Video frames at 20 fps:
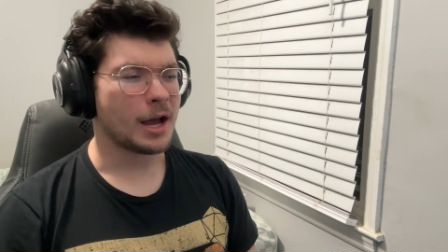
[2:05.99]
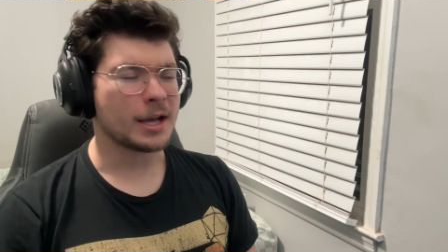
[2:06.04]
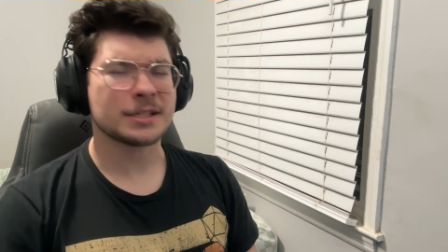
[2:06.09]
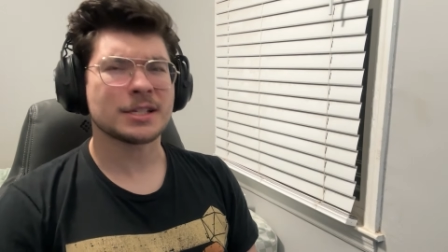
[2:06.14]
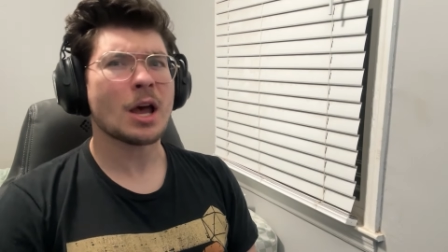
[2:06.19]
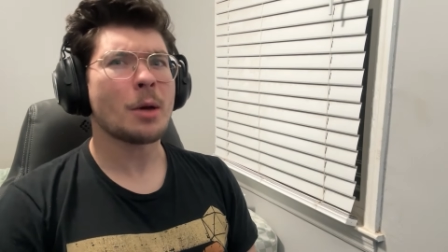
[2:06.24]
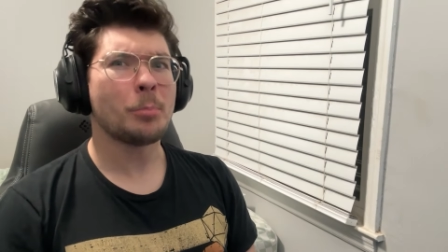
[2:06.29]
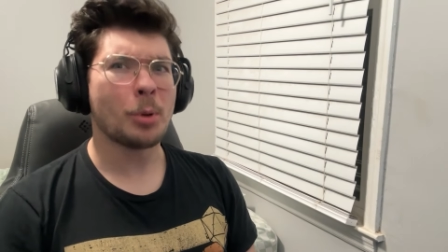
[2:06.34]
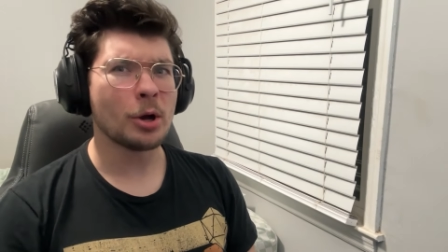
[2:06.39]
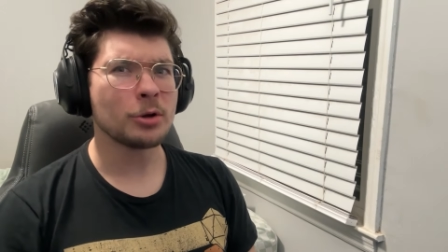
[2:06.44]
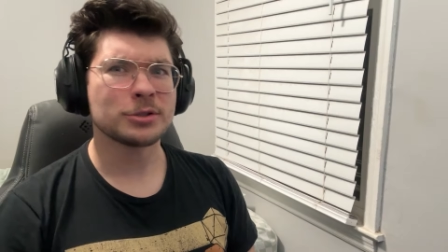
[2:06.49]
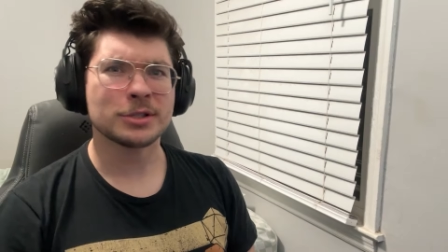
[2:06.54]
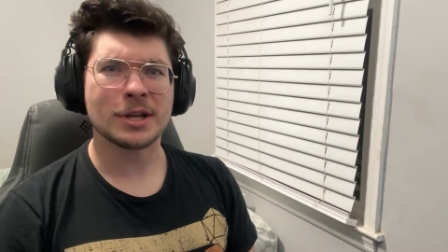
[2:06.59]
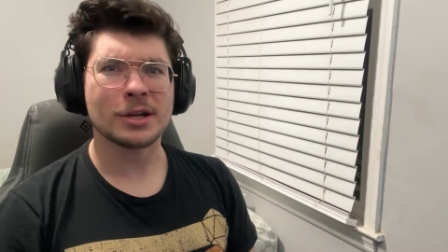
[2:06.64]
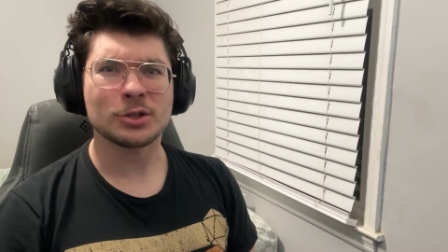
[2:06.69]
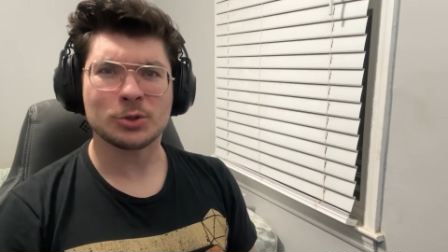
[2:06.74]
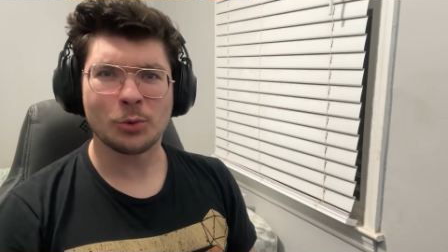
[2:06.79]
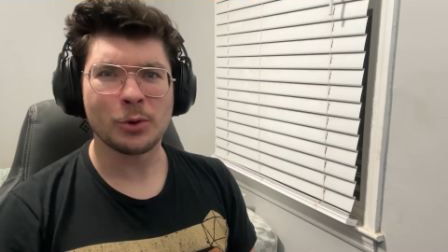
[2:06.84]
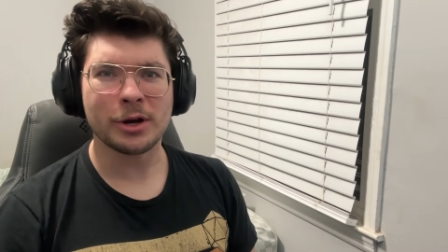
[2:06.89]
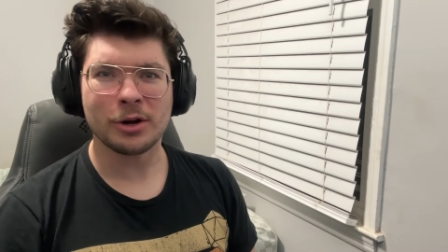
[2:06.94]
I saw a post
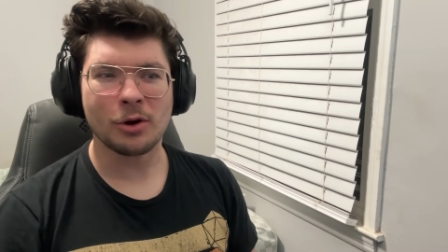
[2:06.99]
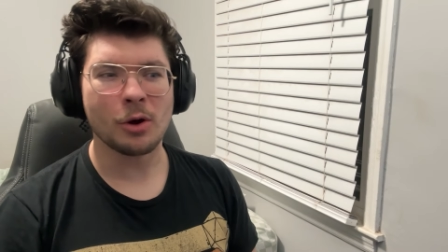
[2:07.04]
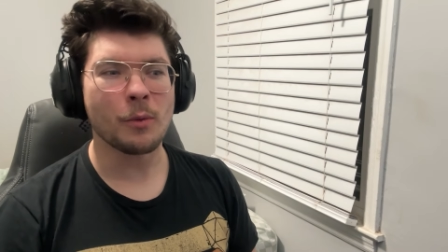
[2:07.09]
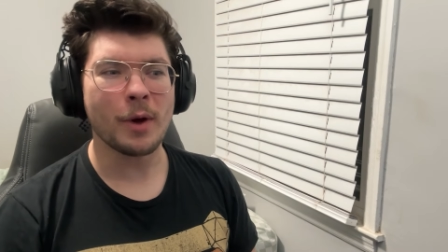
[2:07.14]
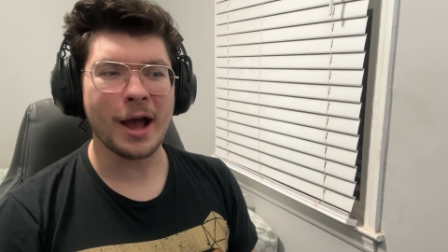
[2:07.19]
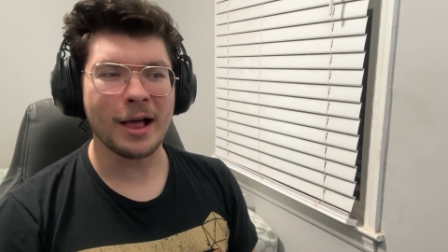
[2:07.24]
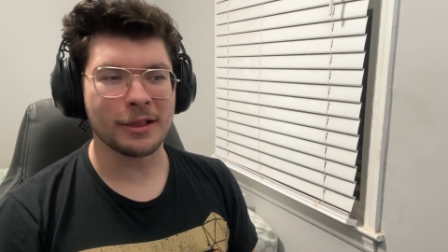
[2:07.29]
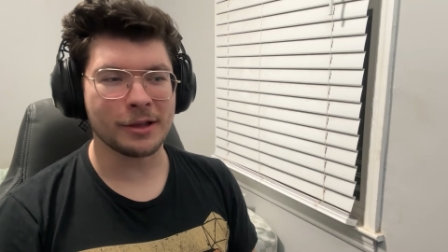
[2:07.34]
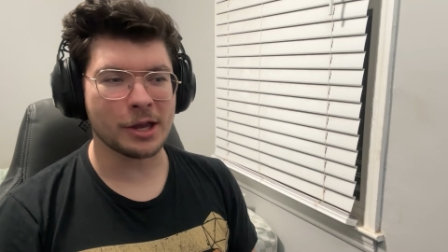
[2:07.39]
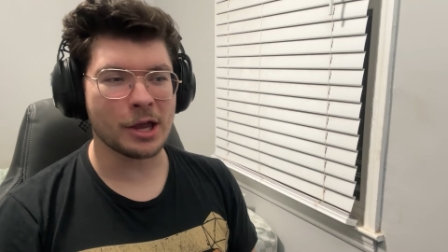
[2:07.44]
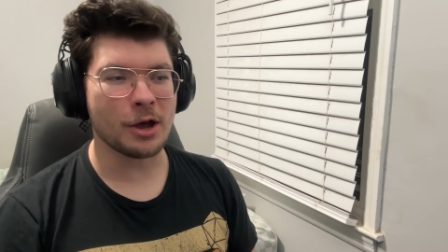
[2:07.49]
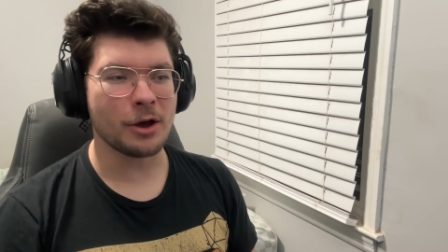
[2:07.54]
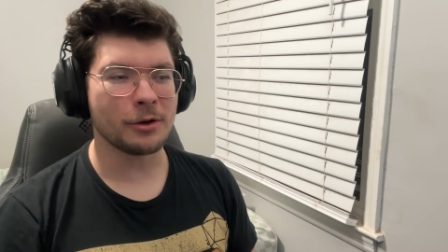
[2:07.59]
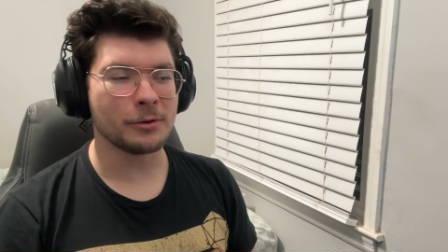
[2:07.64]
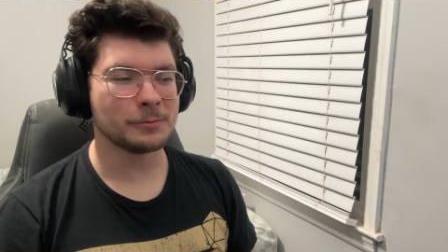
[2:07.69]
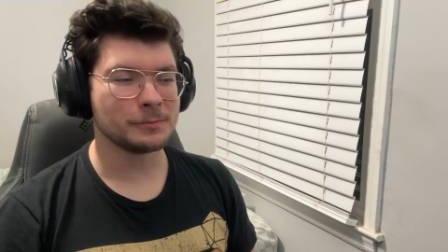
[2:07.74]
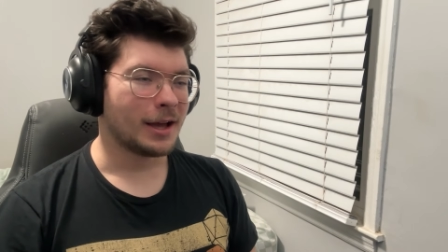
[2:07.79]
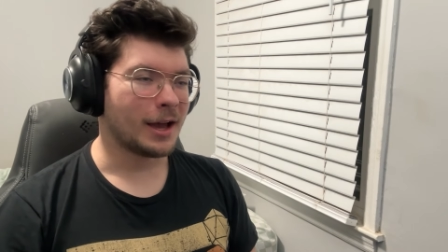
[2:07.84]
on Twitter a while ago.